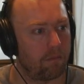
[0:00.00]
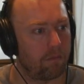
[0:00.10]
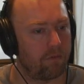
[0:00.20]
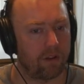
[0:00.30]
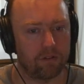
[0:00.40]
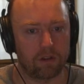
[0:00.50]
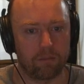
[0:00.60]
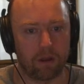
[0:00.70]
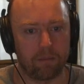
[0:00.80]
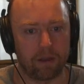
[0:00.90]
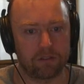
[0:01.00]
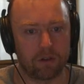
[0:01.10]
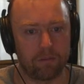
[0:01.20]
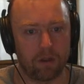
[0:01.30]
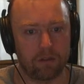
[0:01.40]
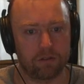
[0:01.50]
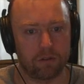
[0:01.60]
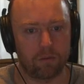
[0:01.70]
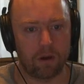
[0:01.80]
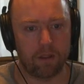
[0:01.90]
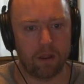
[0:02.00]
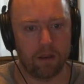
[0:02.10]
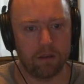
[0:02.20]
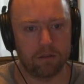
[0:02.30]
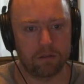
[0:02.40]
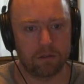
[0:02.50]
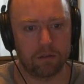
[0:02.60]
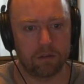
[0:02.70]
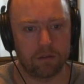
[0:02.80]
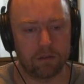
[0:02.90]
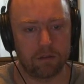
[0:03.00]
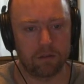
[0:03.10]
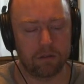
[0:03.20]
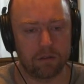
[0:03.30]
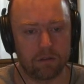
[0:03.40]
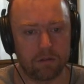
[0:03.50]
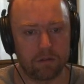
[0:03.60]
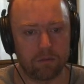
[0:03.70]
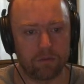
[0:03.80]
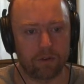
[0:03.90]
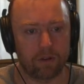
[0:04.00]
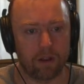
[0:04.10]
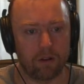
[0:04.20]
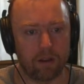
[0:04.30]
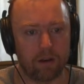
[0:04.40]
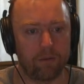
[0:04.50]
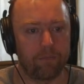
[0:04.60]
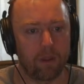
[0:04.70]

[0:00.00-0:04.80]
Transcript: Failed to compile patcher. I'm not sure why that is. We'll figure that out later.